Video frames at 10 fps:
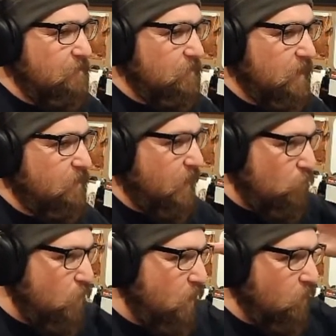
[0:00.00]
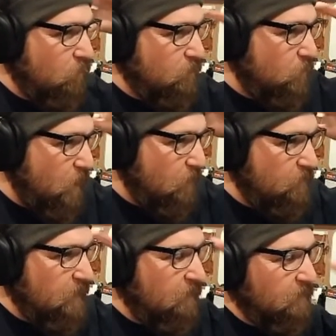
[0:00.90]
and like well coiffed
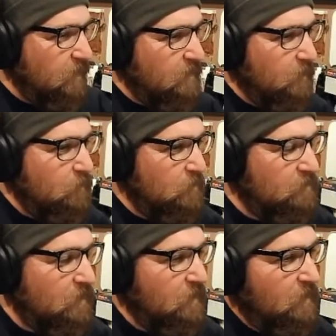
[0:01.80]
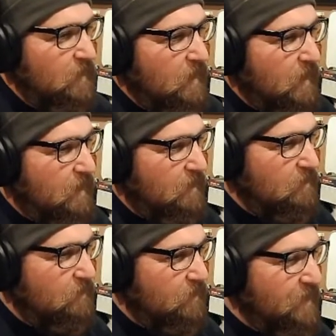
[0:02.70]
hair and like combed and shit.
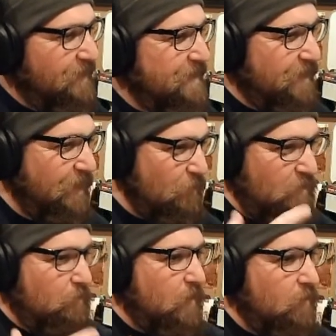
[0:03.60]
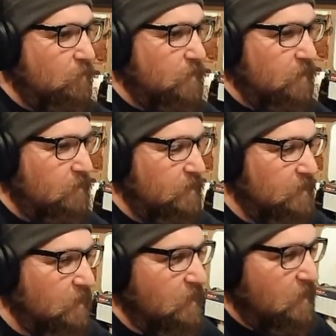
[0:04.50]
They're not like with a big old beard or
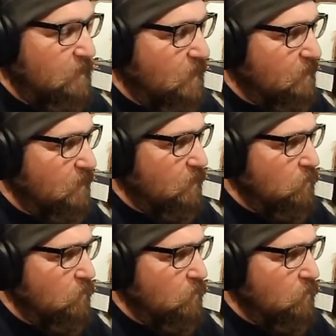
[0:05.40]
anything. They go,